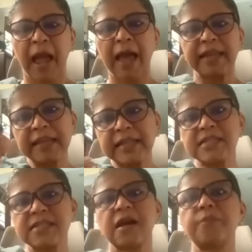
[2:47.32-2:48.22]
and it will
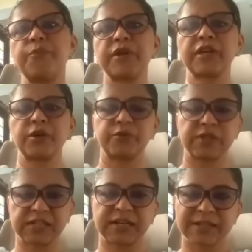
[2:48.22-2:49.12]
start bringing you
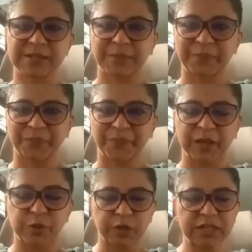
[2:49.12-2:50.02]
results.
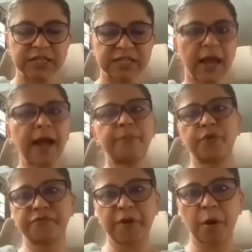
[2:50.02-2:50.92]
So it is that
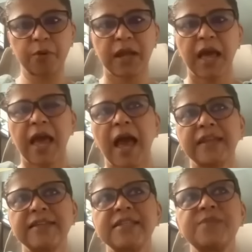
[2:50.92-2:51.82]
profound. And
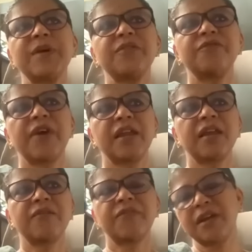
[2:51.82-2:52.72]
it has been
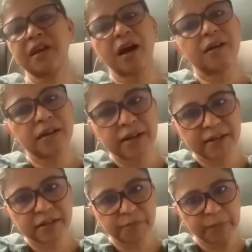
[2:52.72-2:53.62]
very, very
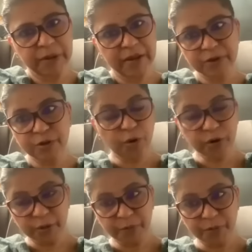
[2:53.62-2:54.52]
underrated. People haven't
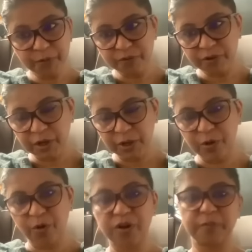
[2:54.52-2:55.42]
talked about mudra a
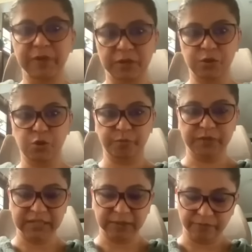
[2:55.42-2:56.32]
lot because
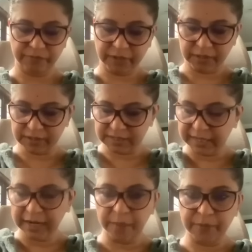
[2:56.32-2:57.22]
obviously we are
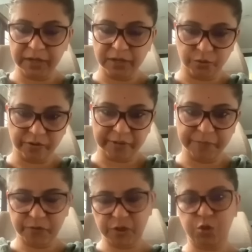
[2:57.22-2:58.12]
still coming into
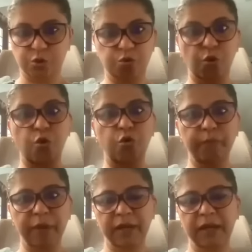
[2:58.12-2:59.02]
grips with so
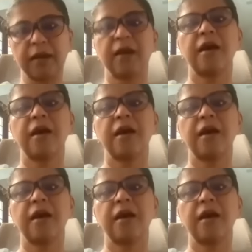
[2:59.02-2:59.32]
many